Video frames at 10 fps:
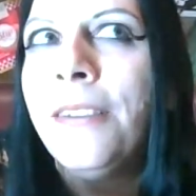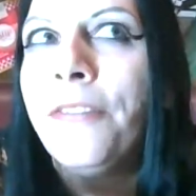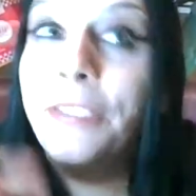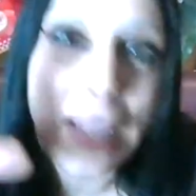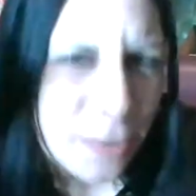
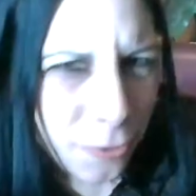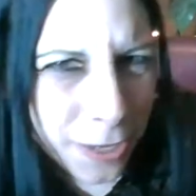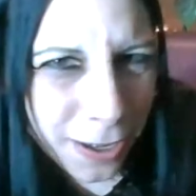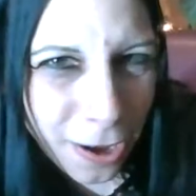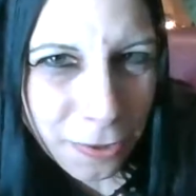
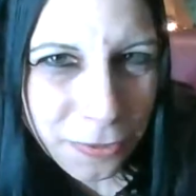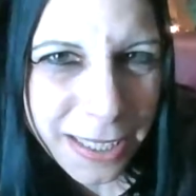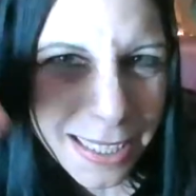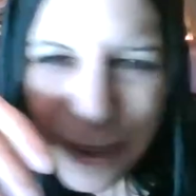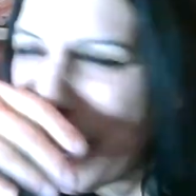flavoring
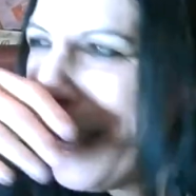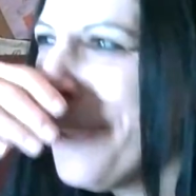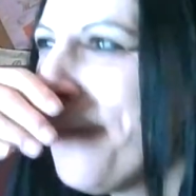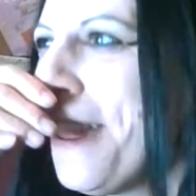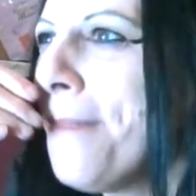coffee,
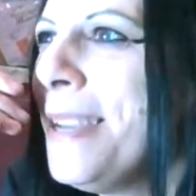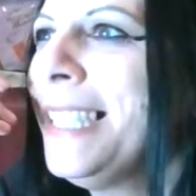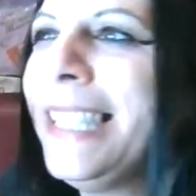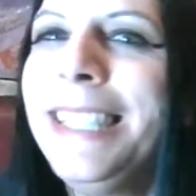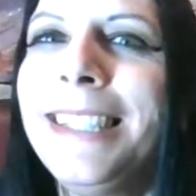if that
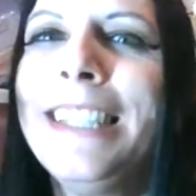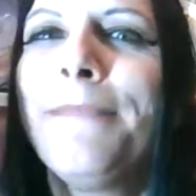makes any sense.